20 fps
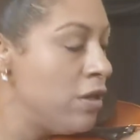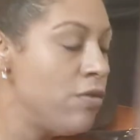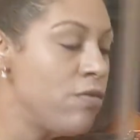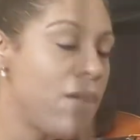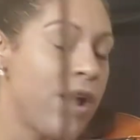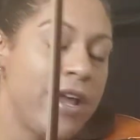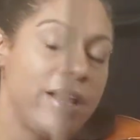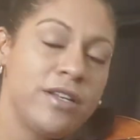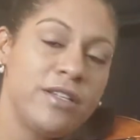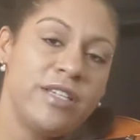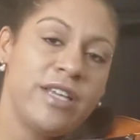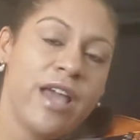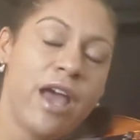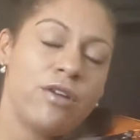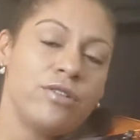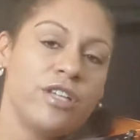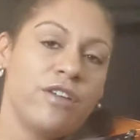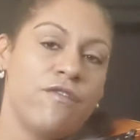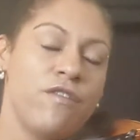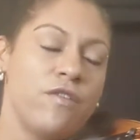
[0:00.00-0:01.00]
Right, and see
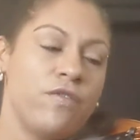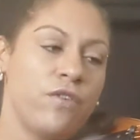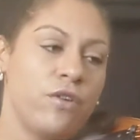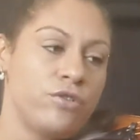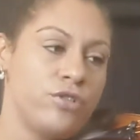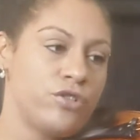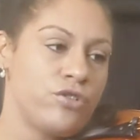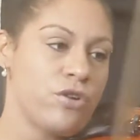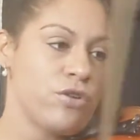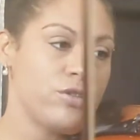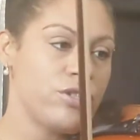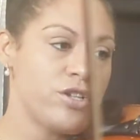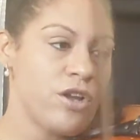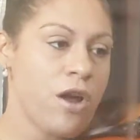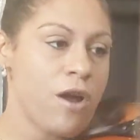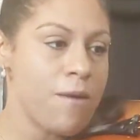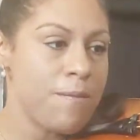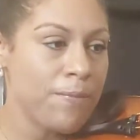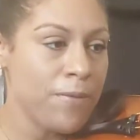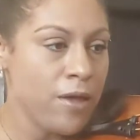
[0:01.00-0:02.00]
how different those strokes
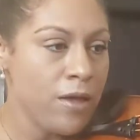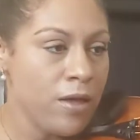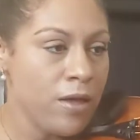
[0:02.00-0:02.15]
are?